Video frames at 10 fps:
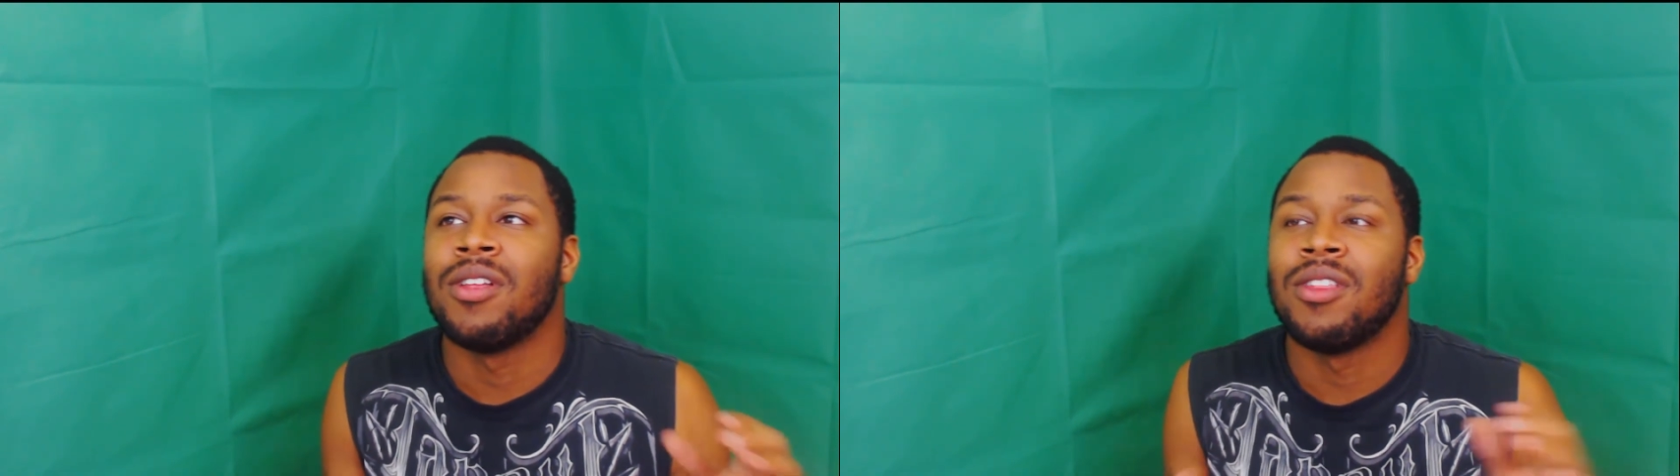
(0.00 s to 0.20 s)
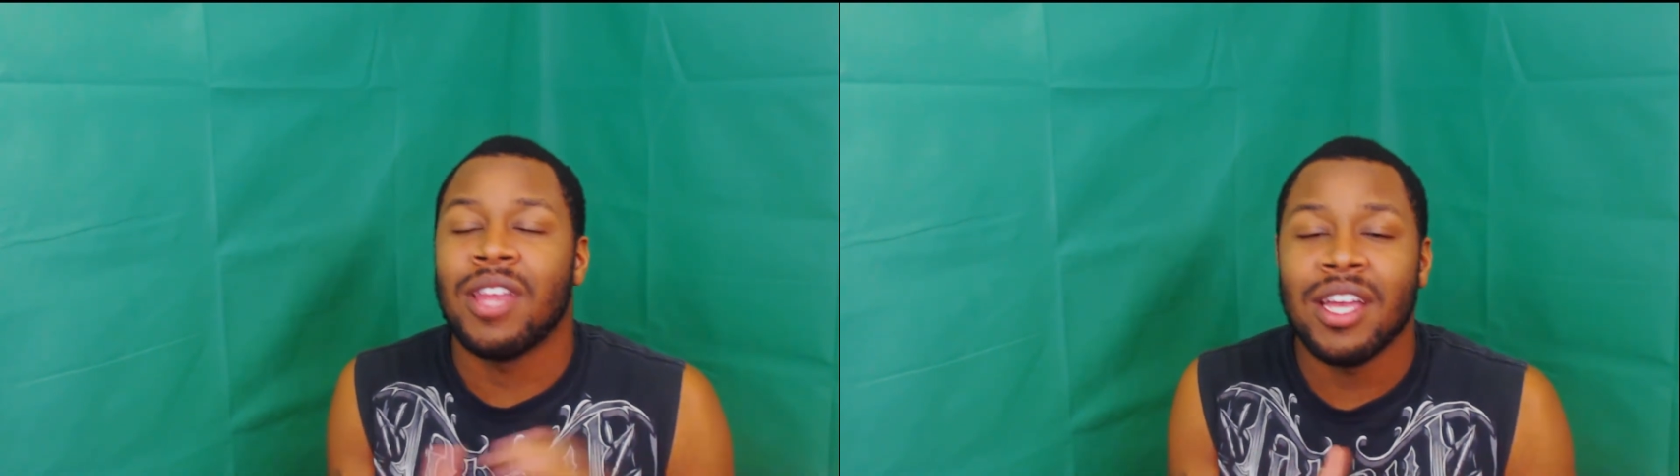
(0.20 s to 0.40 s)

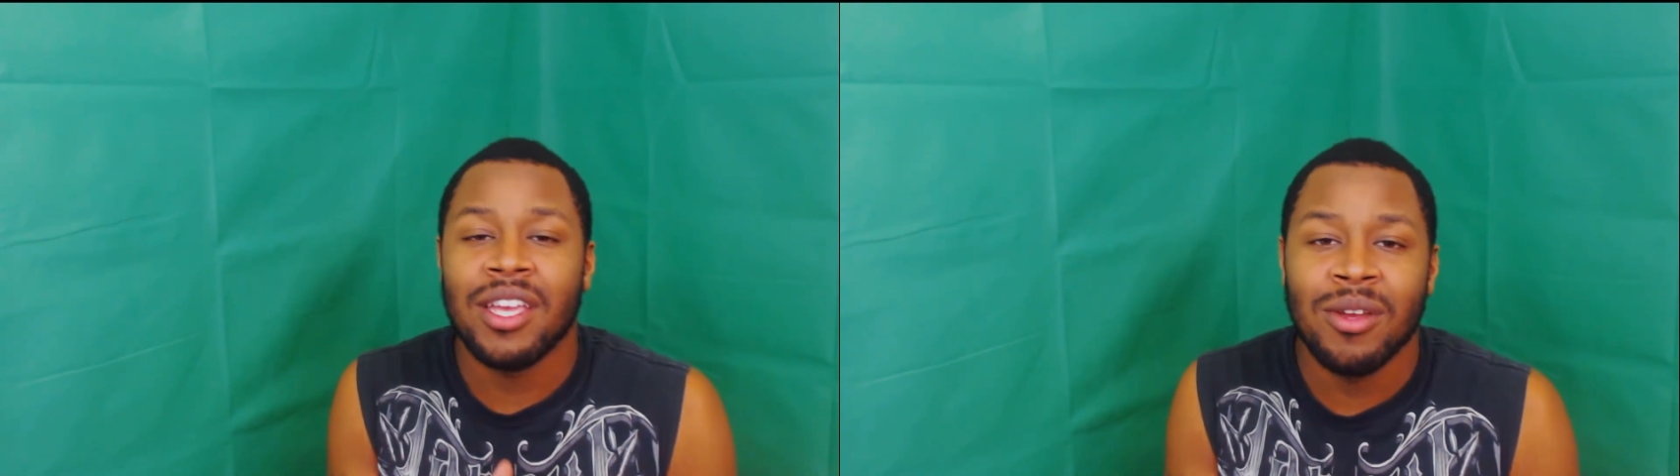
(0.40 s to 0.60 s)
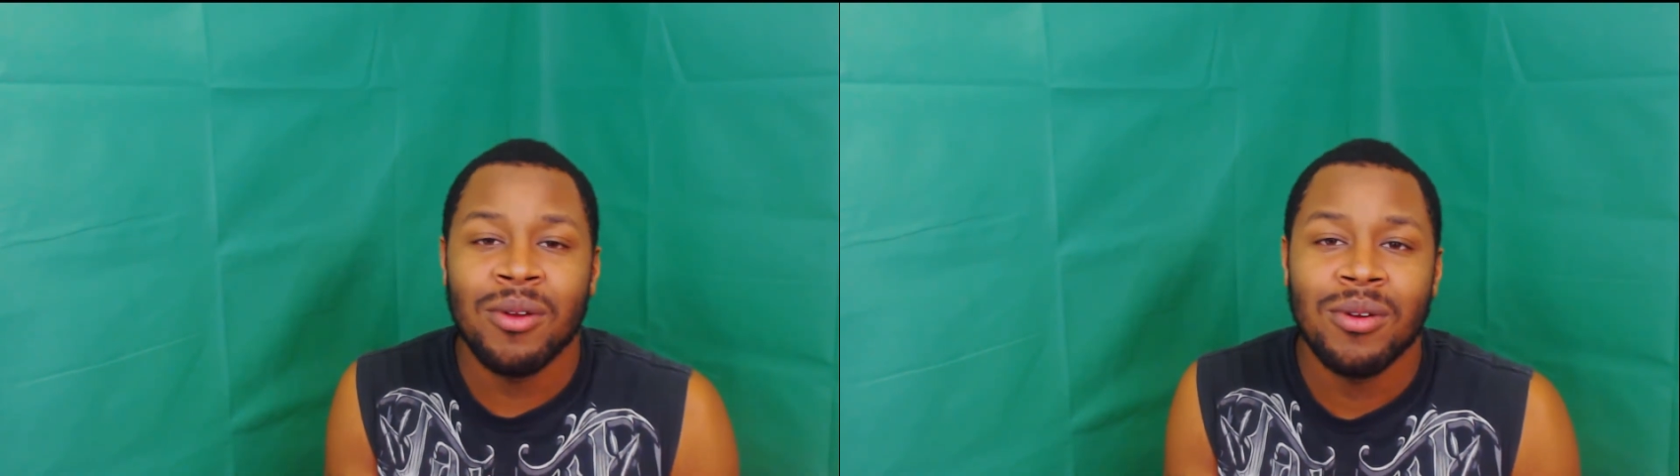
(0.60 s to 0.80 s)

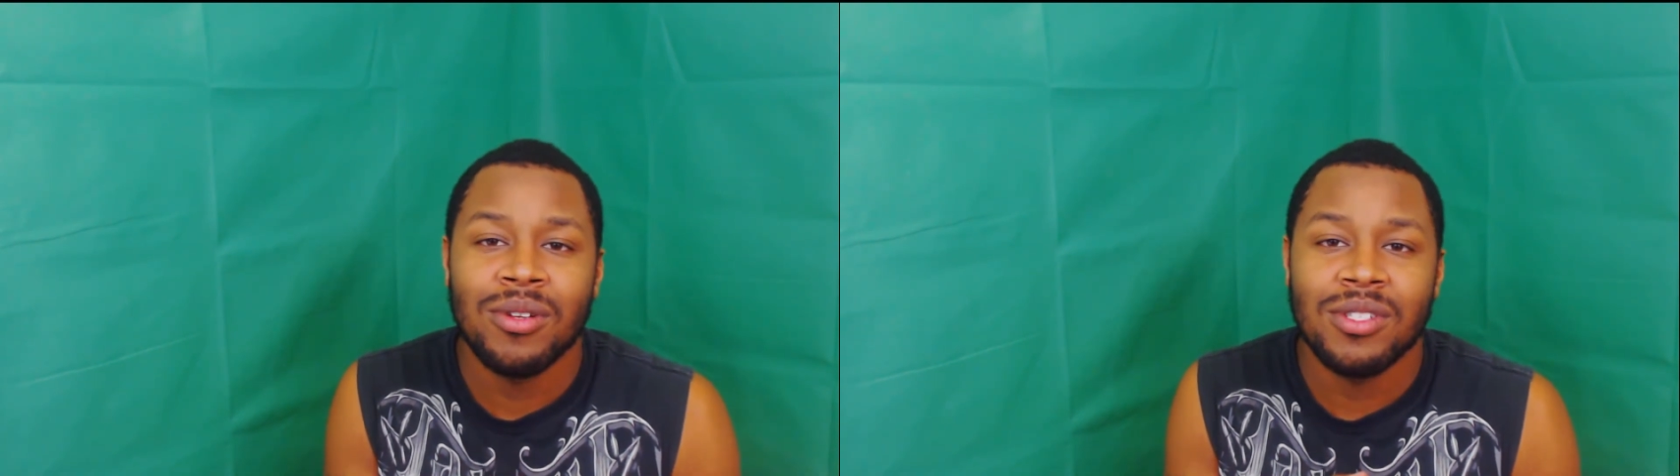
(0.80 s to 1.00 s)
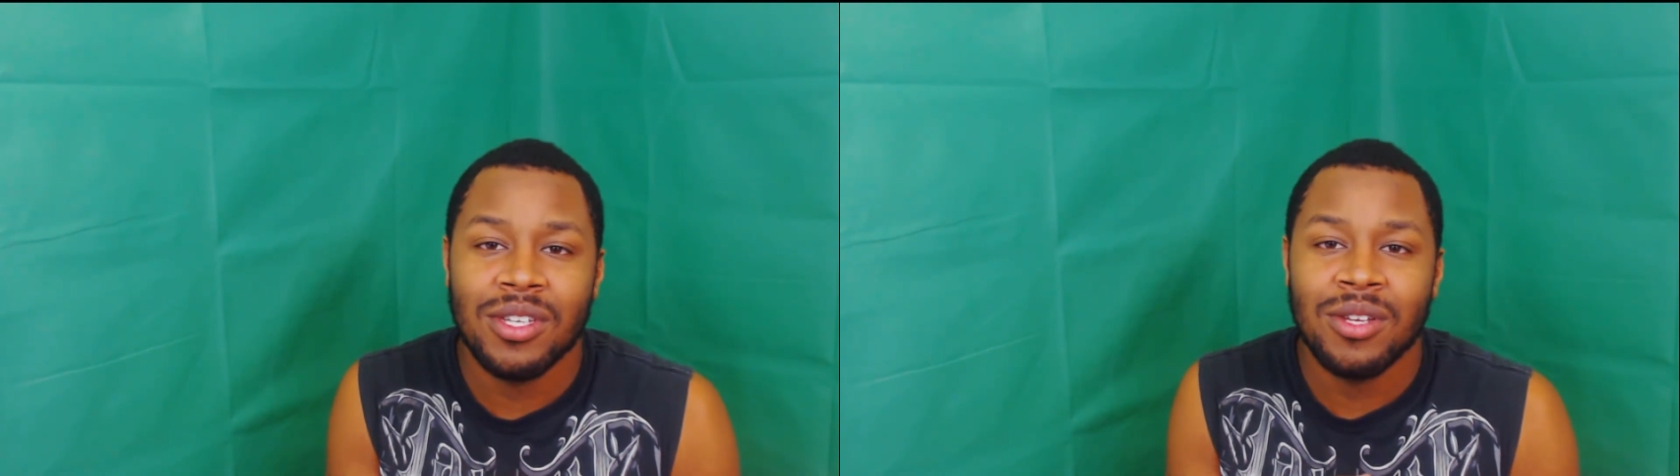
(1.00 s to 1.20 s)
Thank
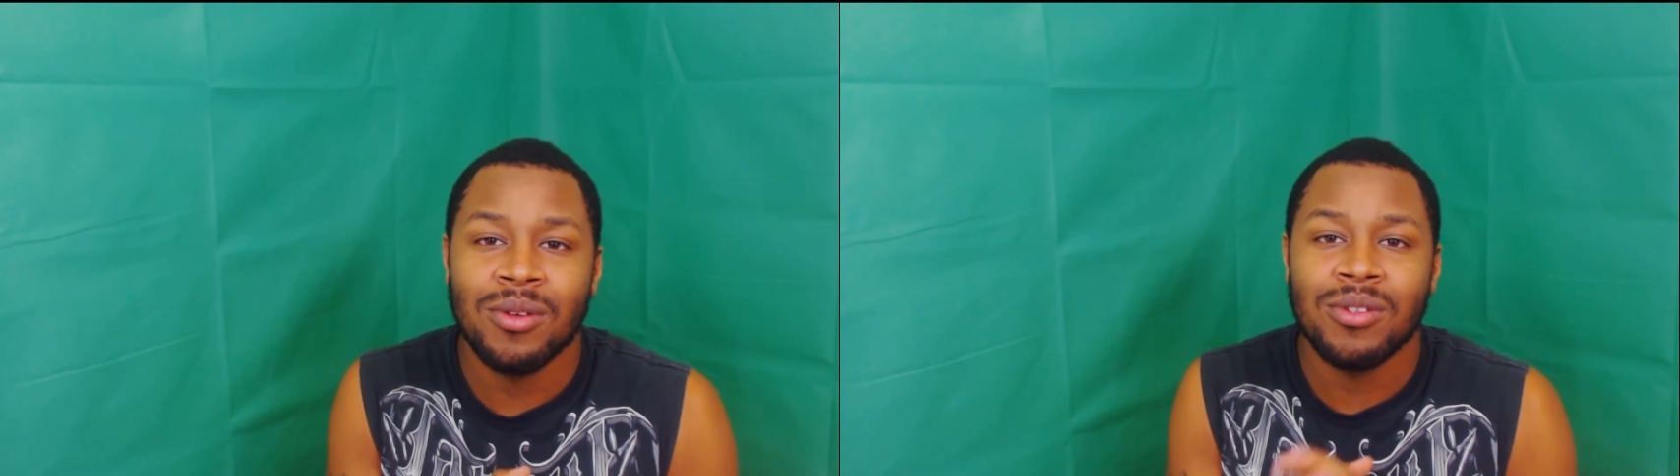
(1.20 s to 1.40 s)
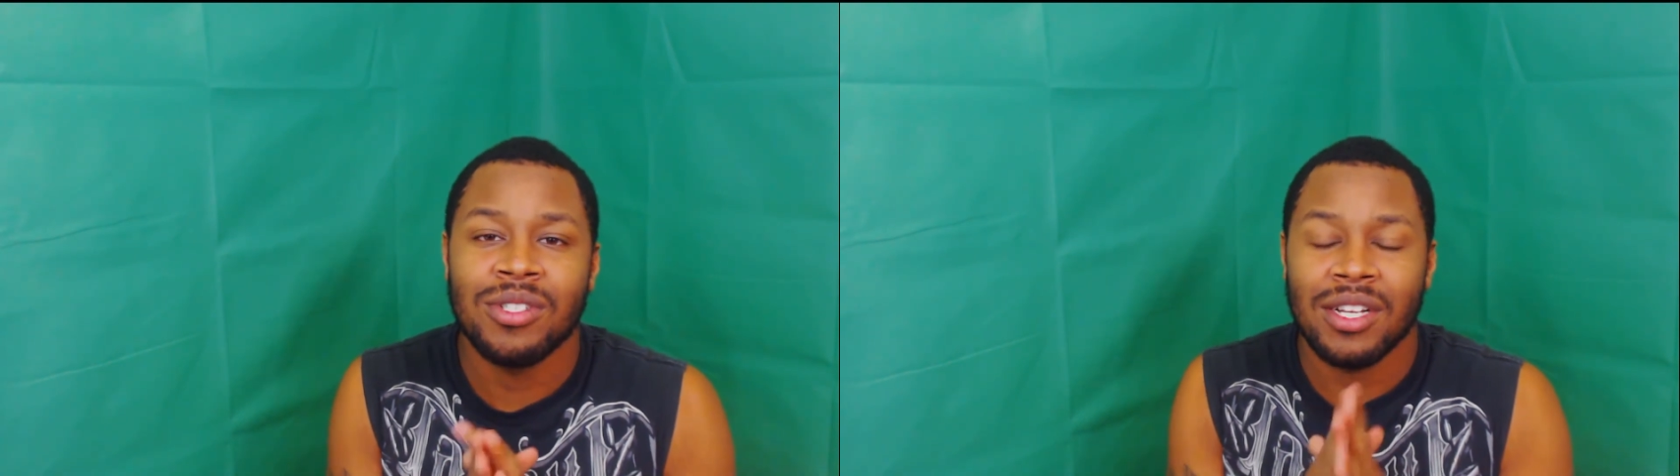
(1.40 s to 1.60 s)
you to
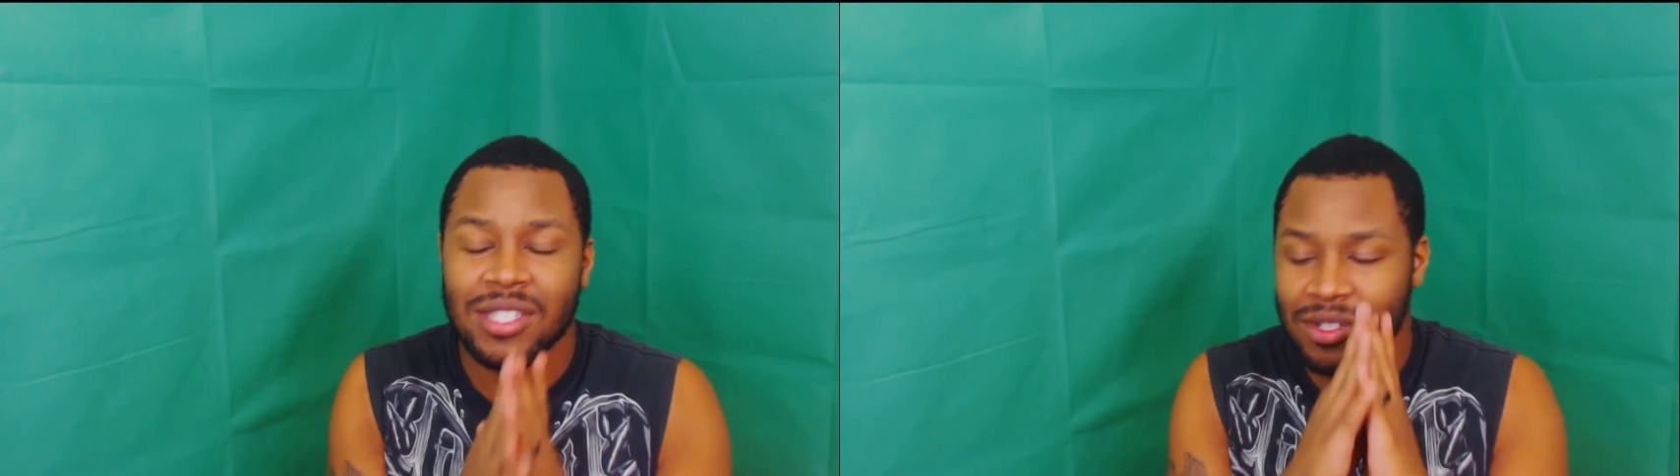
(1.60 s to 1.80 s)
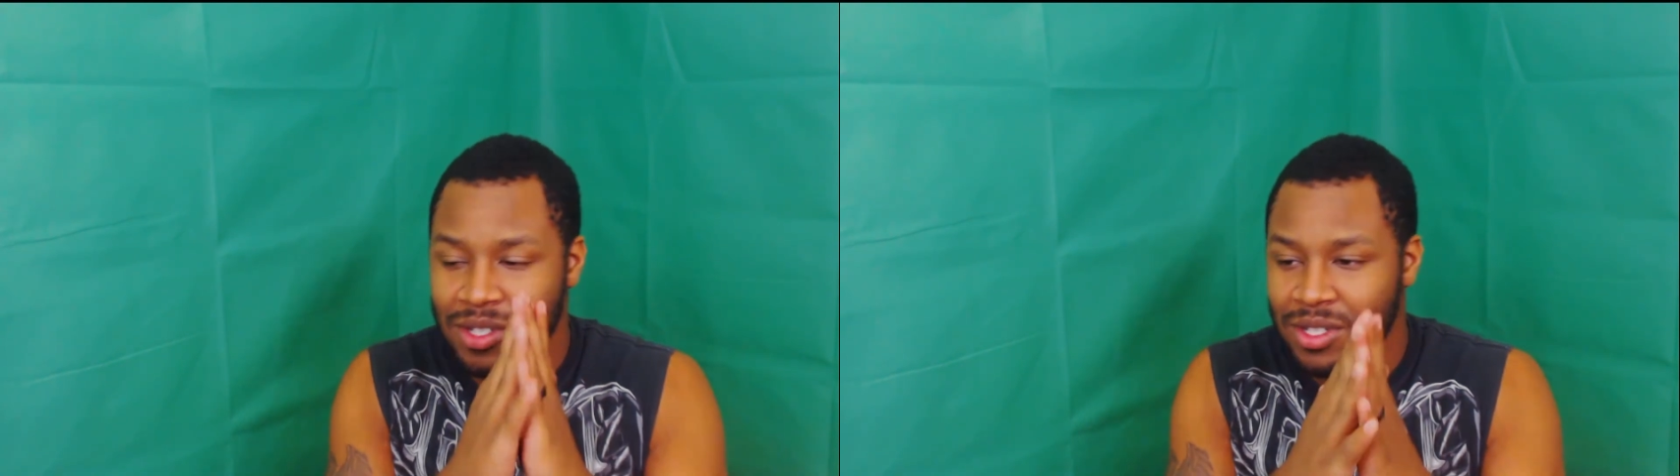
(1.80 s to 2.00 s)
you.
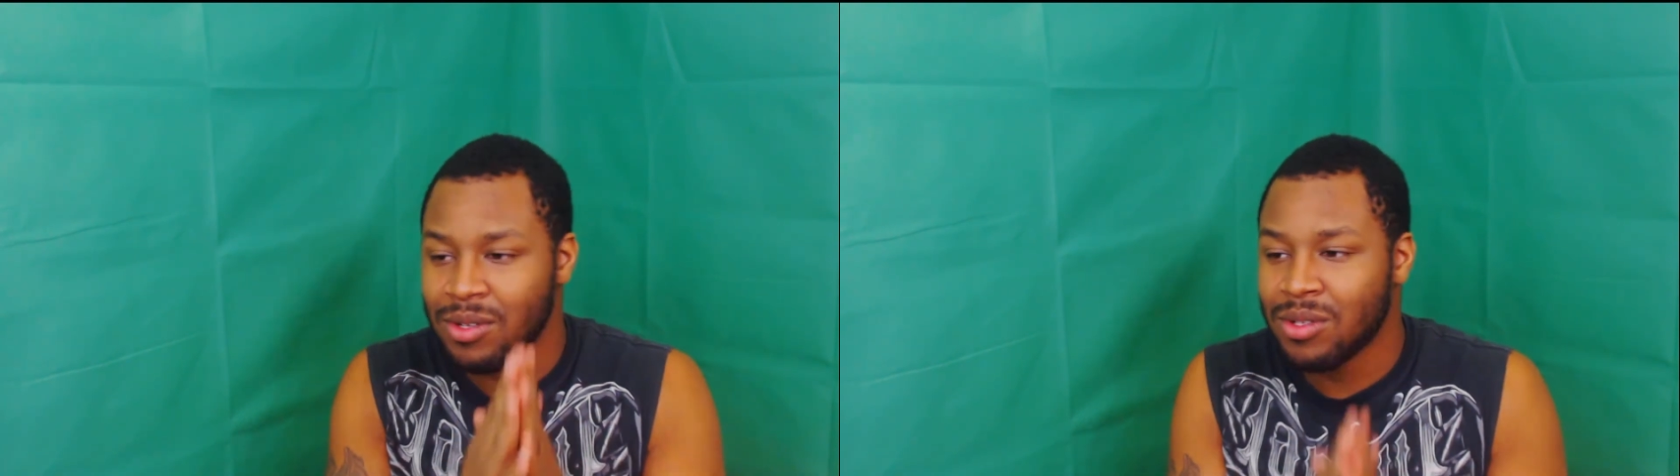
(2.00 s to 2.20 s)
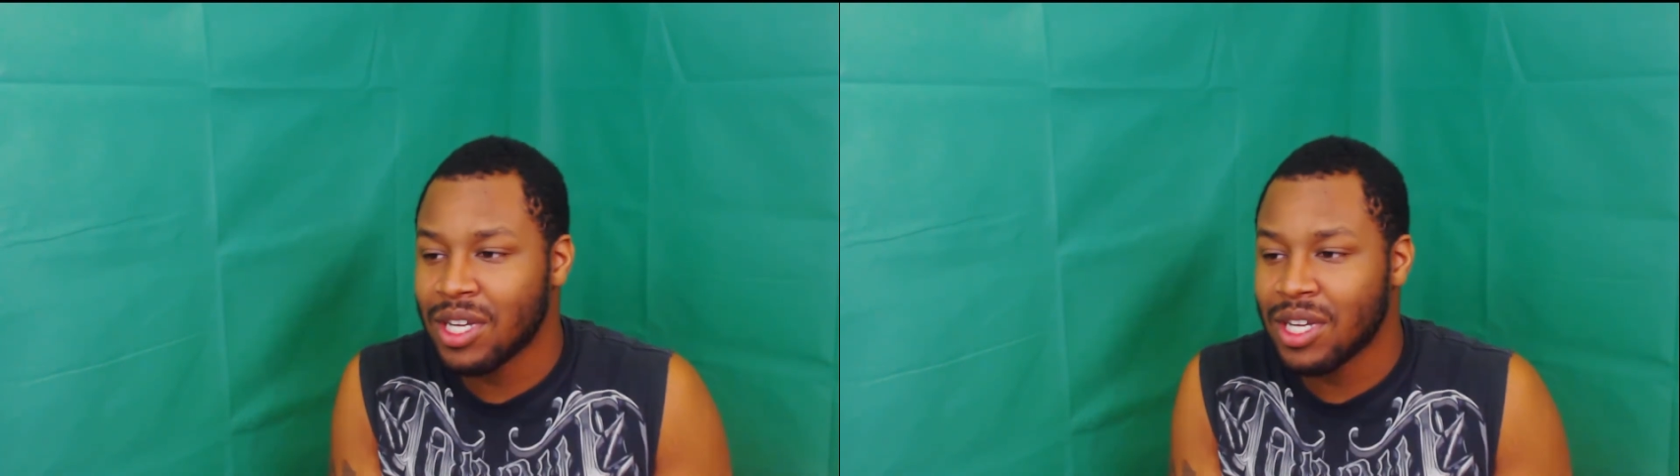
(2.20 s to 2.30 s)
Shouts out to you.